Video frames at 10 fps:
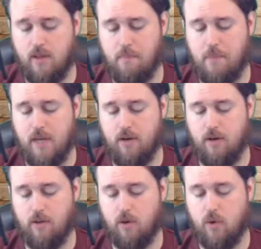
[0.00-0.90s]

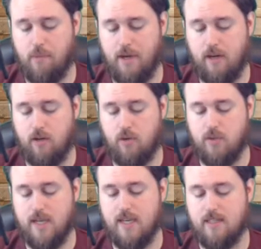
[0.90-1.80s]
Bender, the quarterback,
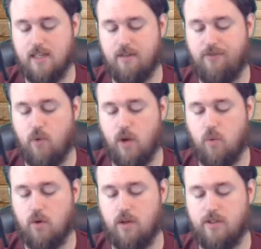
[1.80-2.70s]
goes 18 of
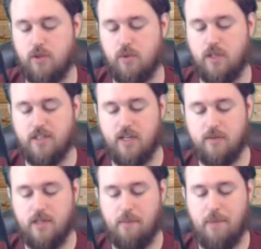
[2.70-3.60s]
41, two
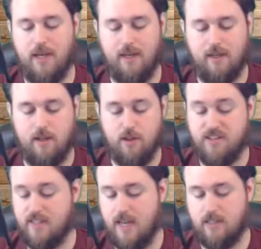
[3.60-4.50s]
touchdowns and a pick,
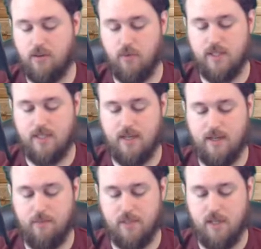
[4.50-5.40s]
sacked three
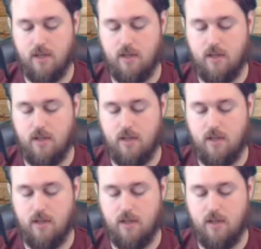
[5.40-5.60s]
times.